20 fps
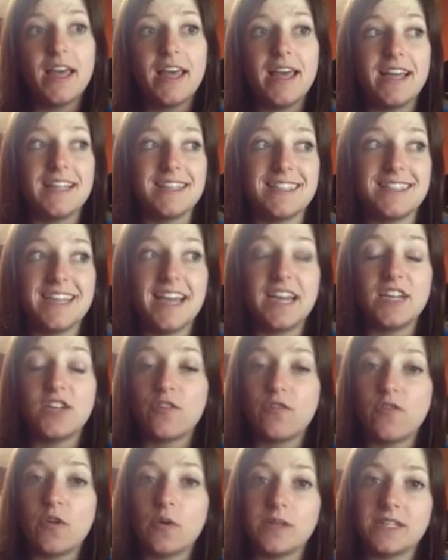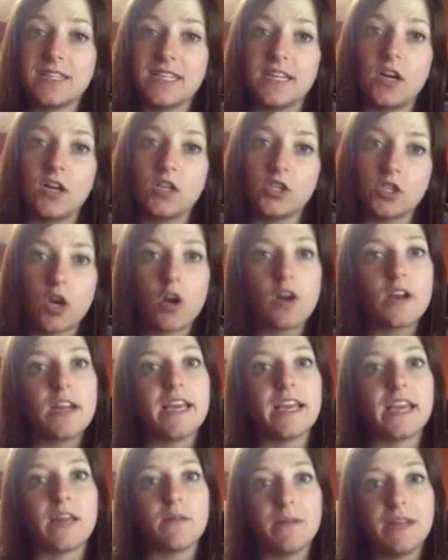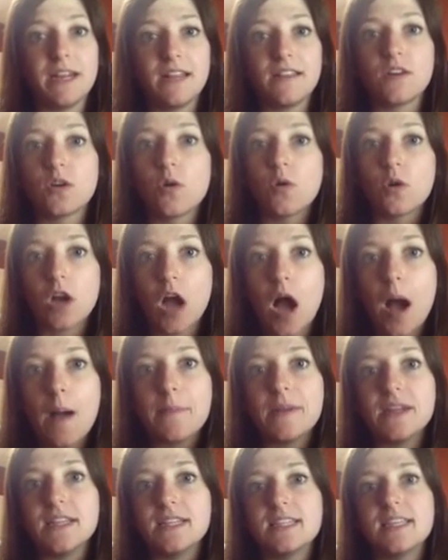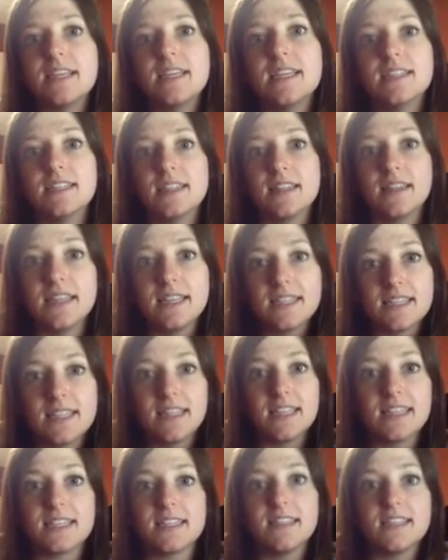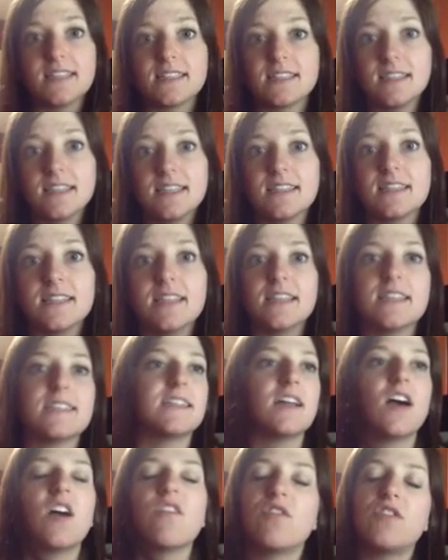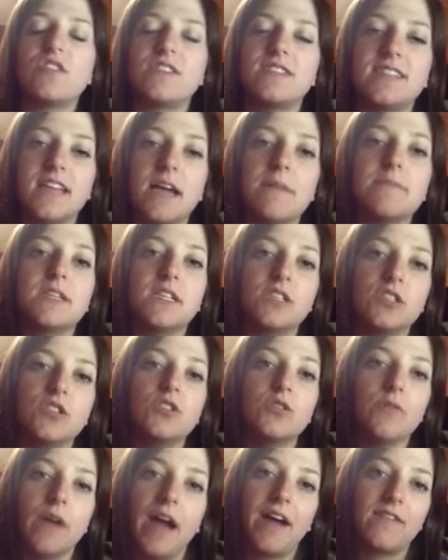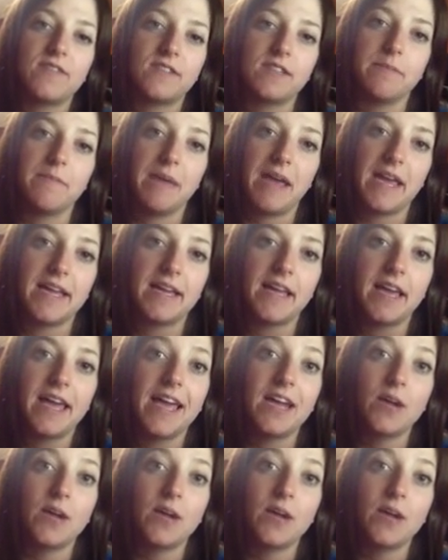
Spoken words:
Instead, you're focusing on charting and meeting the core competencies and this and this and this and this and this and other steps that you do have to make